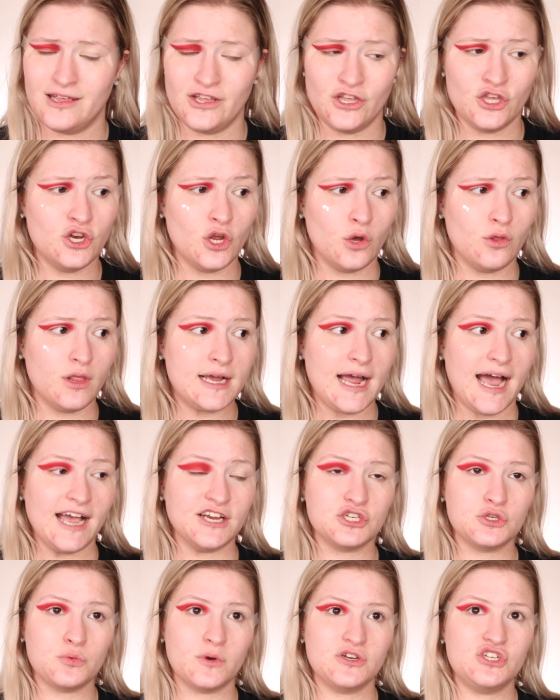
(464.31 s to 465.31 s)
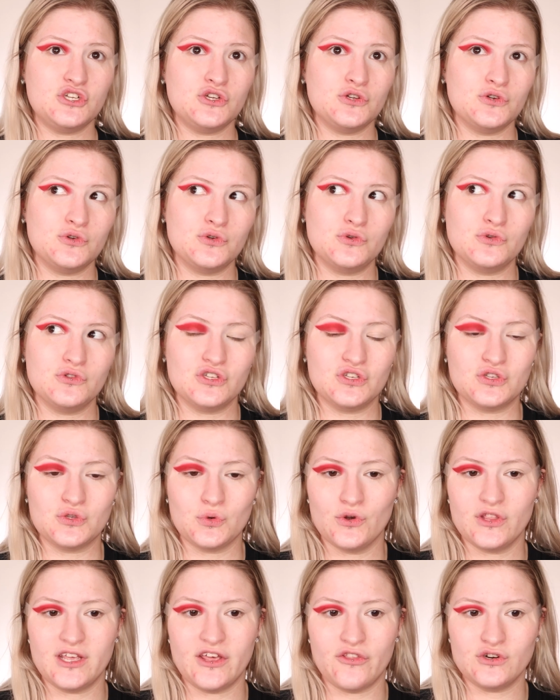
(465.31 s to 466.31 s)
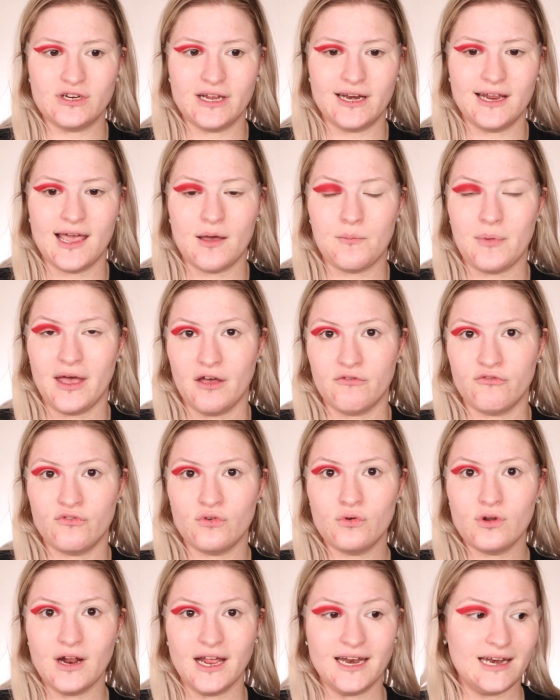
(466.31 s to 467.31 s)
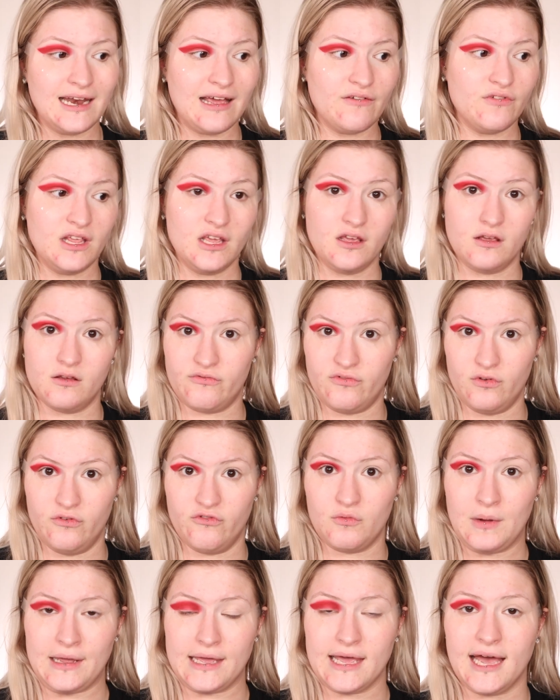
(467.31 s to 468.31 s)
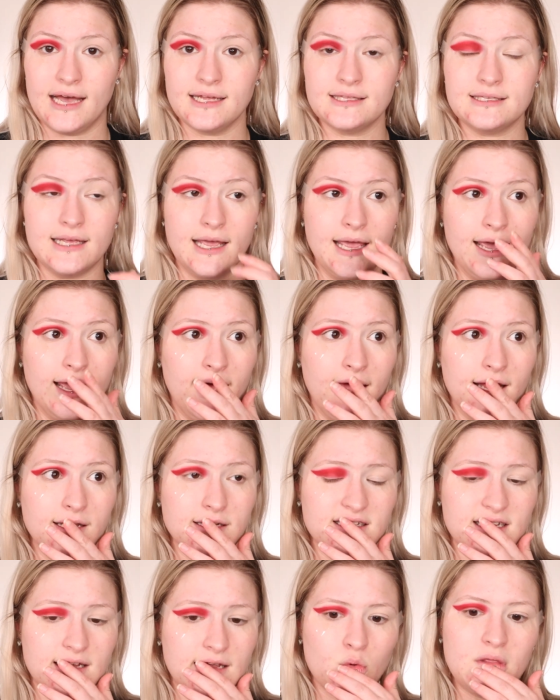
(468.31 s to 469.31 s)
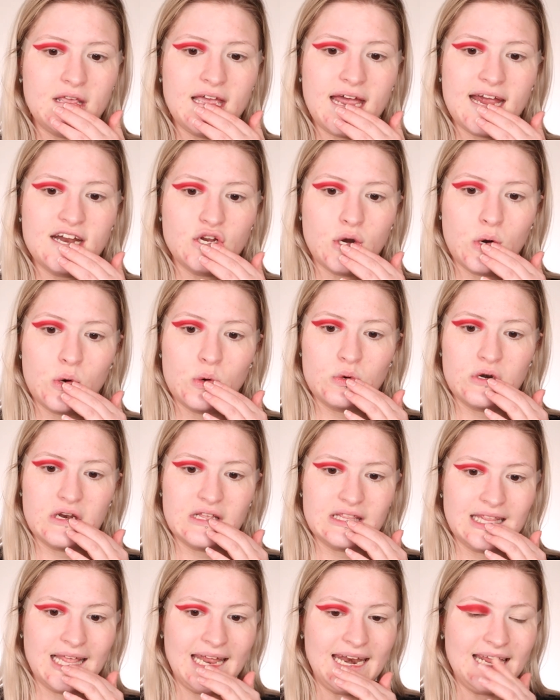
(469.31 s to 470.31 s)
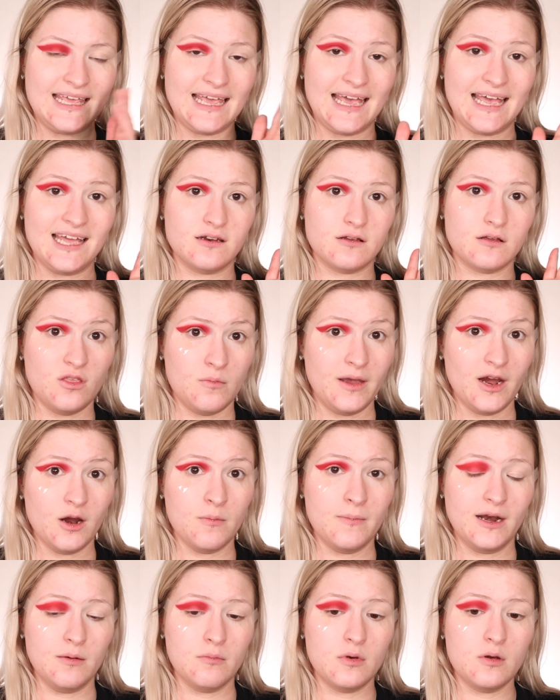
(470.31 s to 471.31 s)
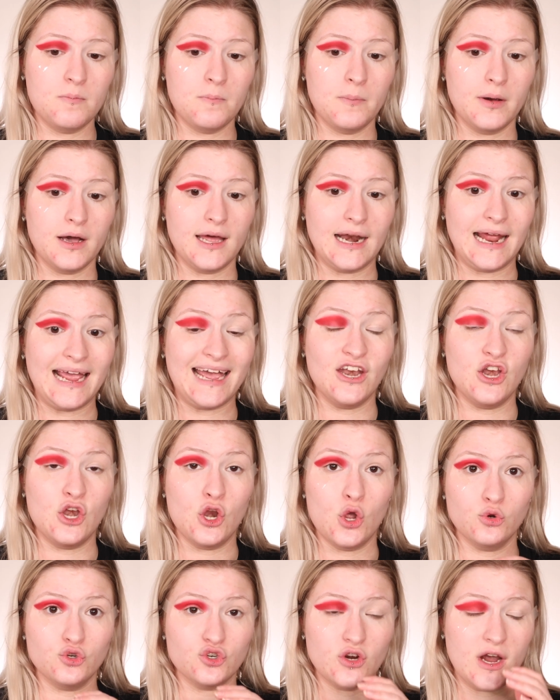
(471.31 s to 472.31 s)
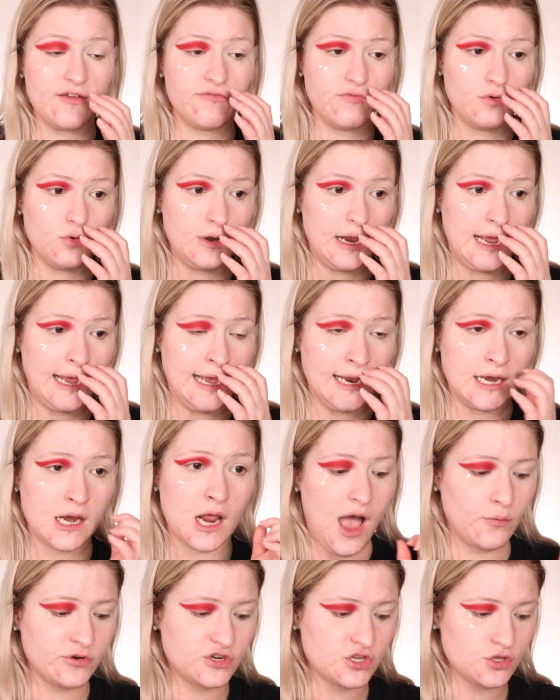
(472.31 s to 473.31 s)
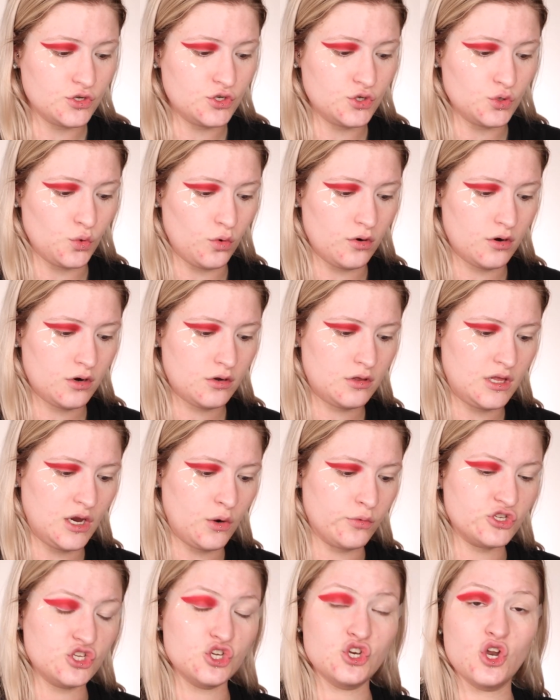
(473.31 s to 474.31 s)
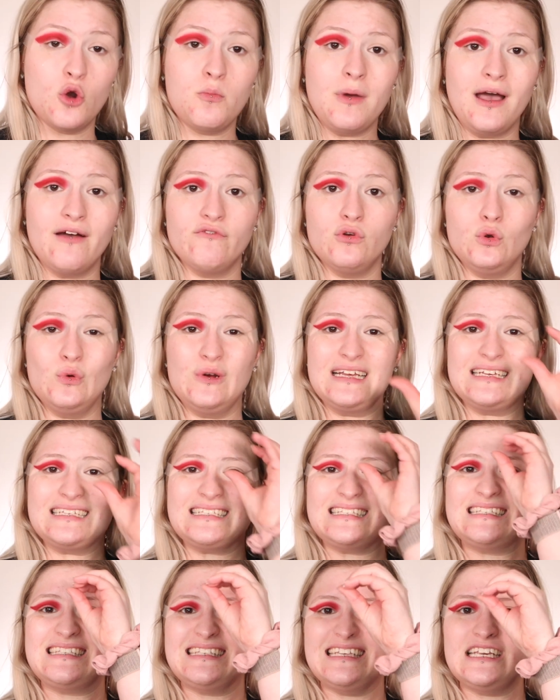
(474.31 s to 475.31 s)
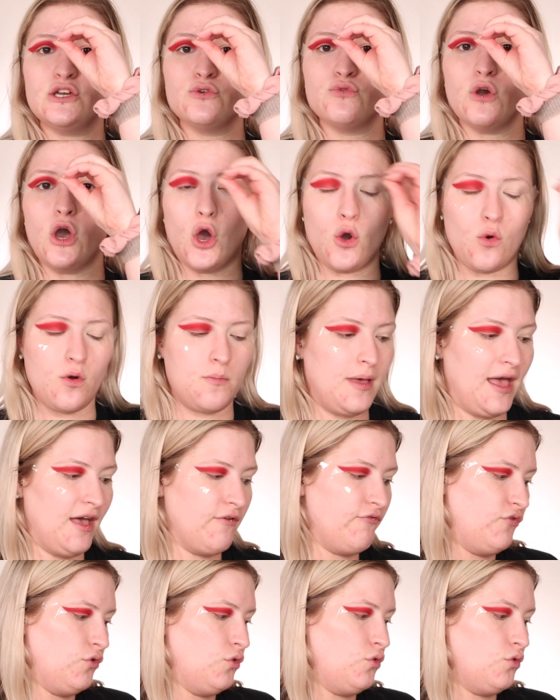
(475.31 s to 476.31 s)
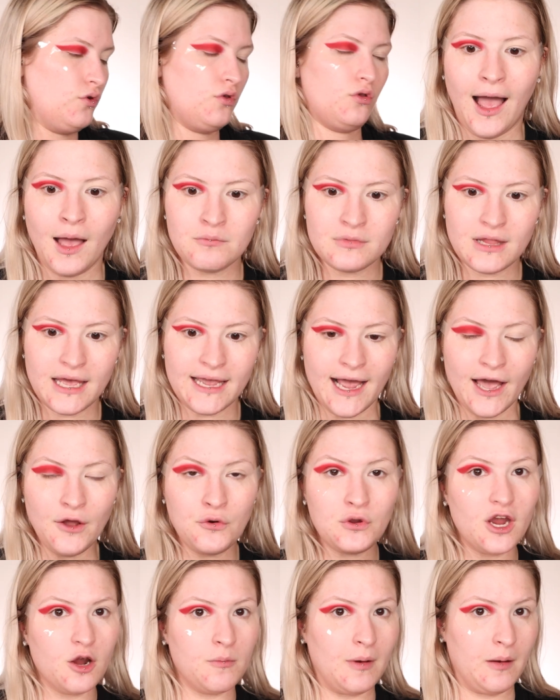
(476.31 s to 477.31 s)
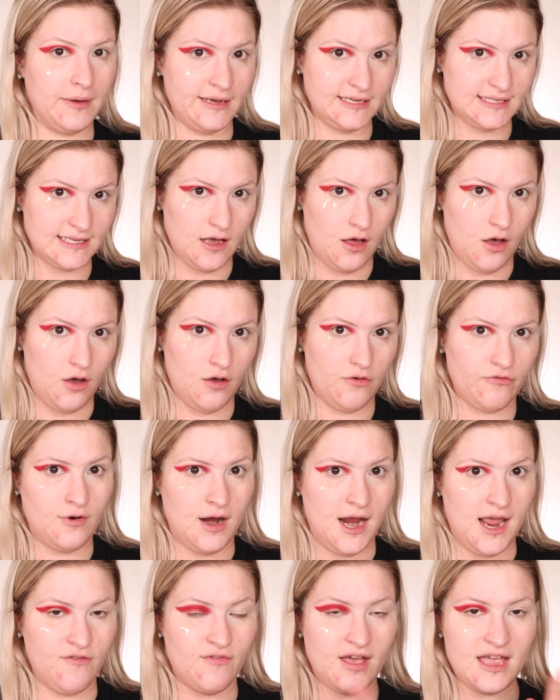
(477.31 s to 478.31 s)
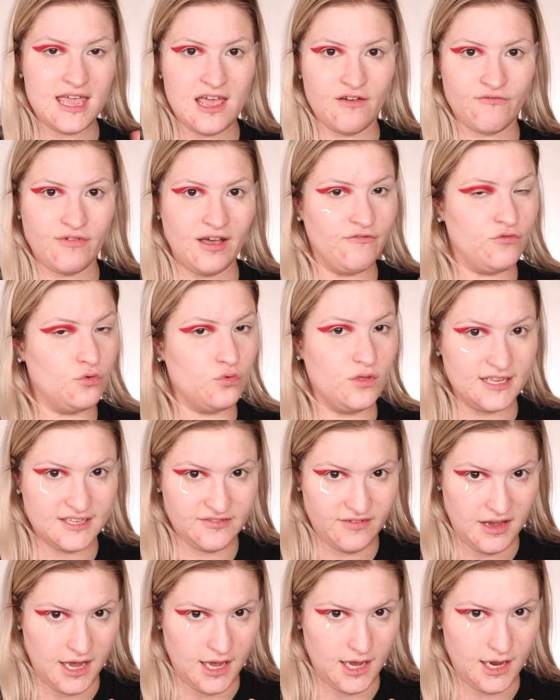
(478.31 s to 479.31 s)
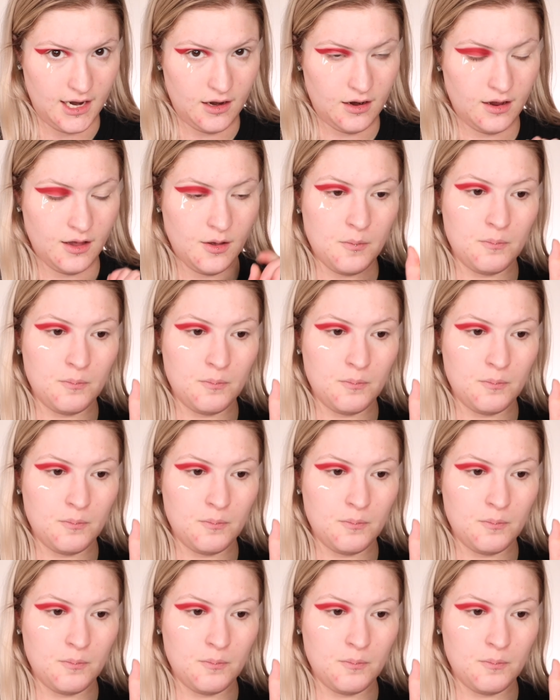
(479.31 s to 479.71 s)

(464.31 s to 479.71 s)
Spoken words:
You know, like, I just went to the store the other day to get pet food. I didn't have any food for my cats, and normally I don't let it get to the bare minimum, but I had no dry food, and I went to the store, there was no pet food, zero pet food. I'm like, I don't care about myself, right? If I can't find food, that's fine.